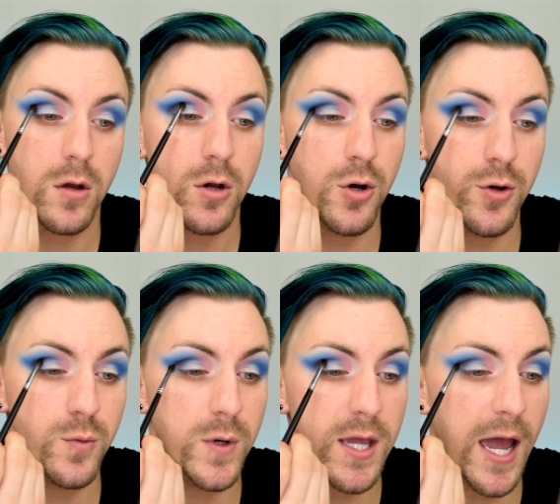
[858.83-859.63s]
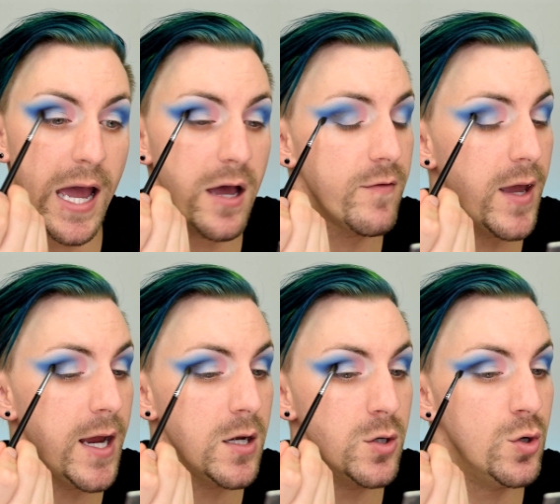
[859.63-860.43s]
Could we have
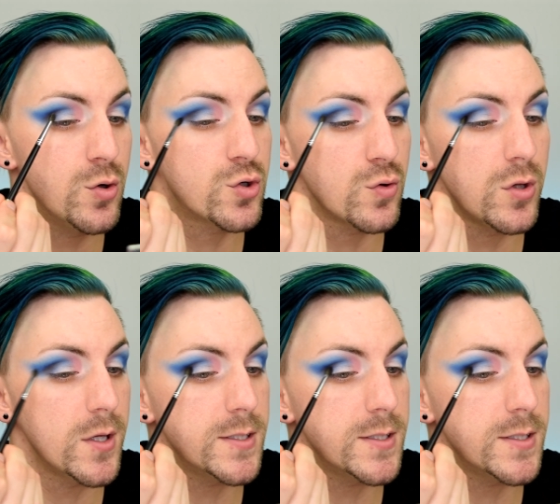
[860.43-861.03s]
a neutral